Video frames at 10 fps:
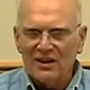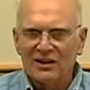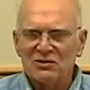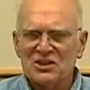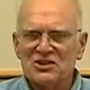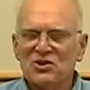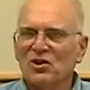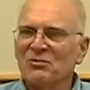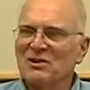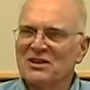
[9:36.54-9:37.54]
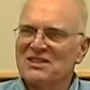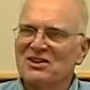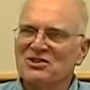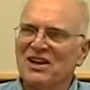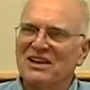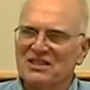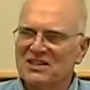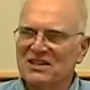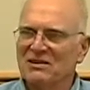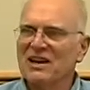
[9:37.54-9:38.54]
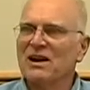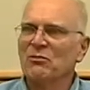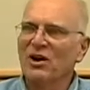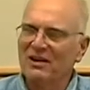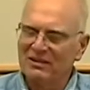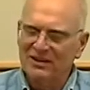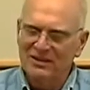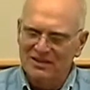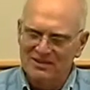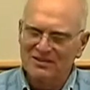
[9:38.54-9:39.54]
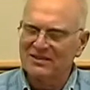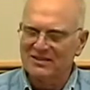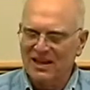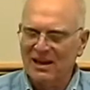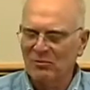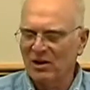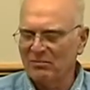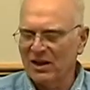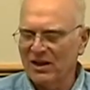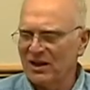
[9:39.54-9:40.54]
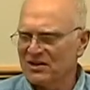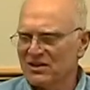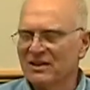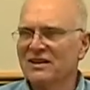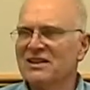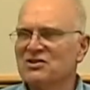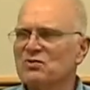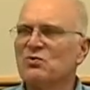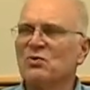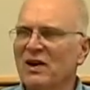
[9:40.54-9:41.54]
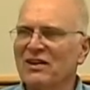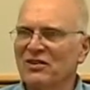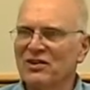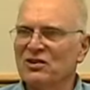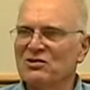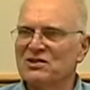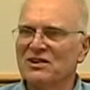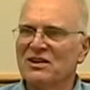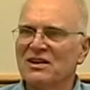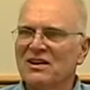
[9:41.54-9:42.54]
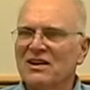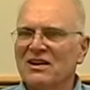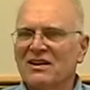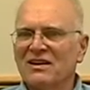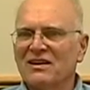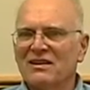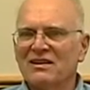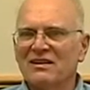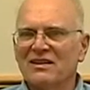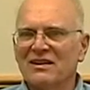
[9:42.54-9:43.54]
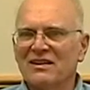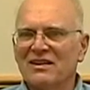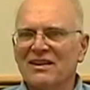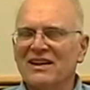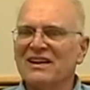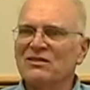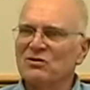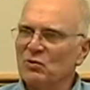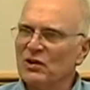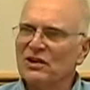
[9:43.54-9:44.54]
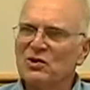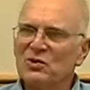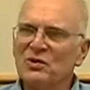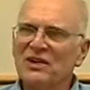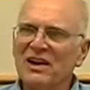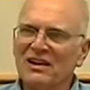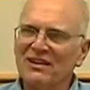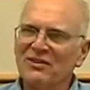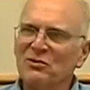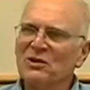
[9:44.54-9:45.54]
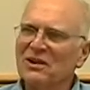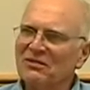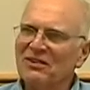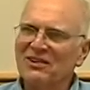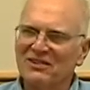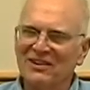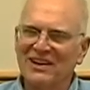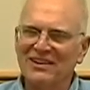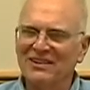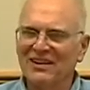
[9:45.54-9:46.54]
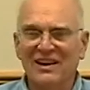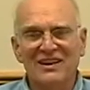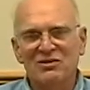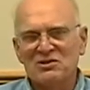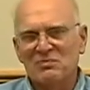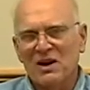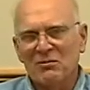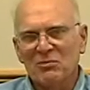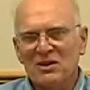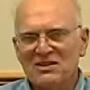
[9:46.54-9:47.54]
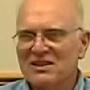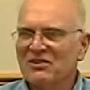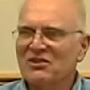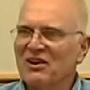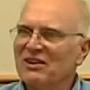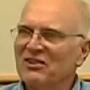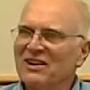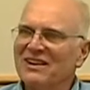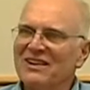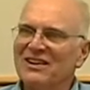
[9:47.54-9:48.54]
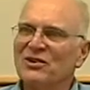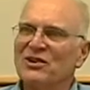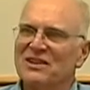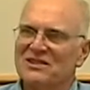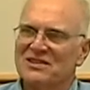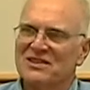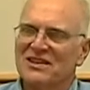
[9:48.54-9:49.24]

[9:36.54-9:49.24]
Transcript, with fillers: there was a storm in the South China Sea. Cameron is it's Cameron Bay actually, and it's right on the ocean, and. Uh, it had really cooled down. It really felt great. You know, I, it was probably 75 or 80 degrees.